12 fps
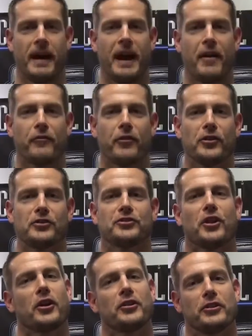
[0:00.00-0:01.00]
my efforts,
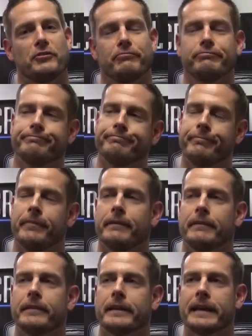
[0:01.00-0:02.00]
started to
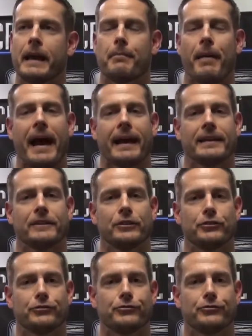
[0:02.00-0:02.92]
get back into